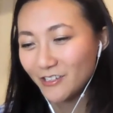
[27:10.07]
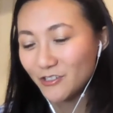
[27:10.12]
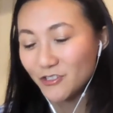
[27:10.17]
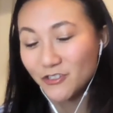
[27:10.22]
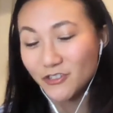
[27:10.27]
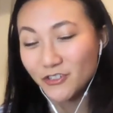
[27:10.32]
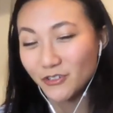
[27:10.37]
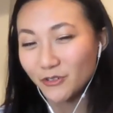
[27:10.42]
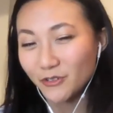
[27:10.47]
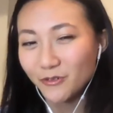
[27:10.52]

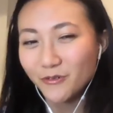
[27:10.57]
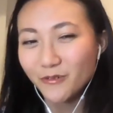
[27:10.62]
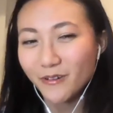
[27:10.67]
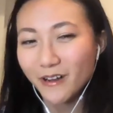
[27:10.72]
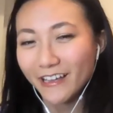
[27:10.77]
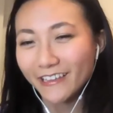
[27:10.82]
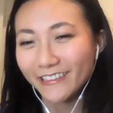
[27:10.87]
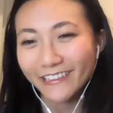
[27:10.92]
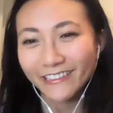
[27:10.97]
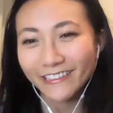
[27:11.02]
do,
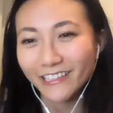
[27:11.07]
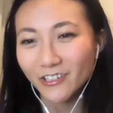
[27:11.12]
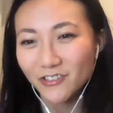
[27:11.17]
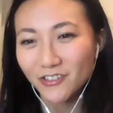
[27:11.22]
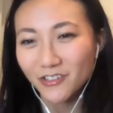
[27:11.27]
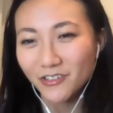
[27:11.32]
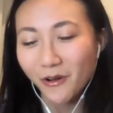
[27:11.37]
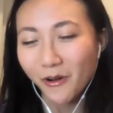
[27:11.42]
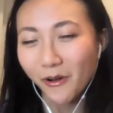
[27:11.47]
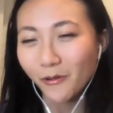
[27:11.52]
I think they
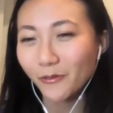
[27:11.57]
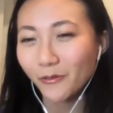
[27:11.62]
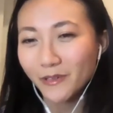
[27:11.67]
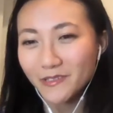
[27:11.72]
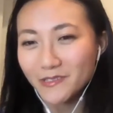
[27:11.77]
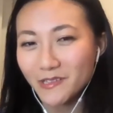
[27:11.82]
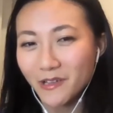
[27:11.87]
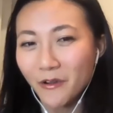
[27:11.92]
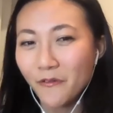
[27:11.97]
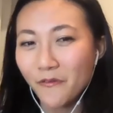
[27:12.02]
should
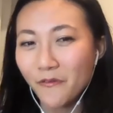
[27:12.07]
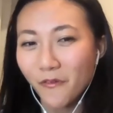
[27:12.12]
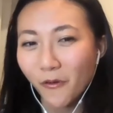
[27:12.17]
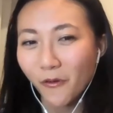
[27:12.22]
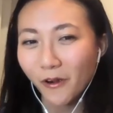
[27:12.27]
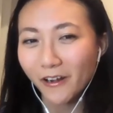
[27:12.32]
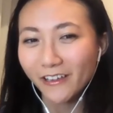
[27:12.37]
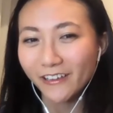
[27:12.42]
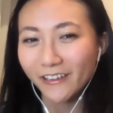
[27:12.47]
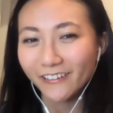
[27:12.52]
always go for
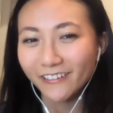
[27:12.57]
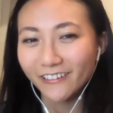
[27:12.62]
it.